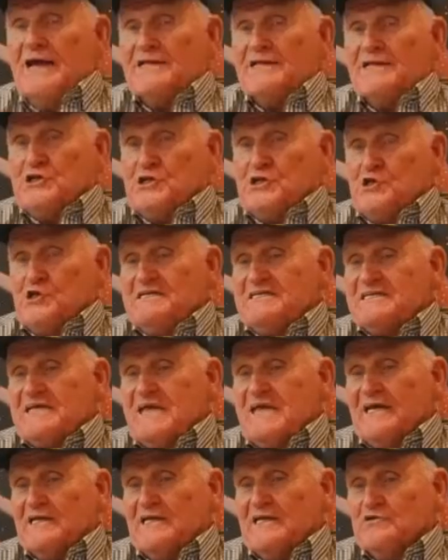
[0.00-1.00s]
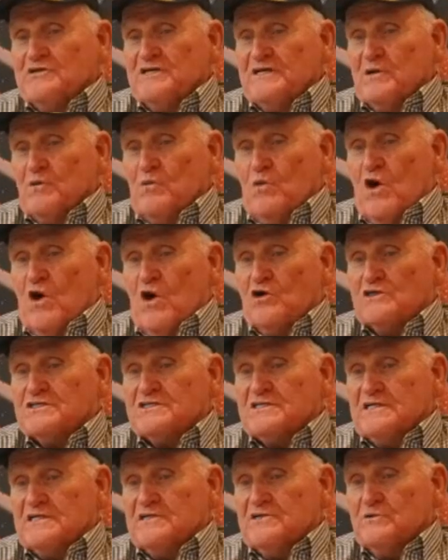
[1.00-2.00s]
a newbie second lieutenant walk
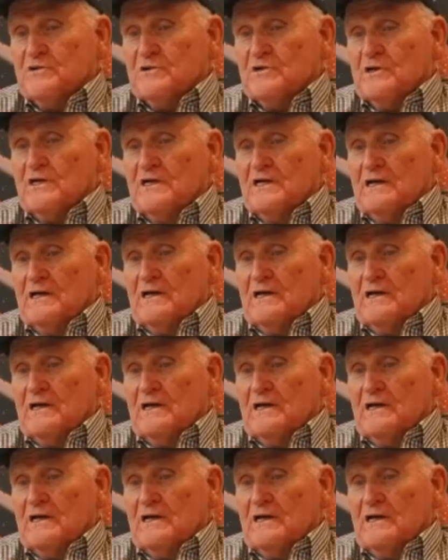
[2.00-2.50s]
us into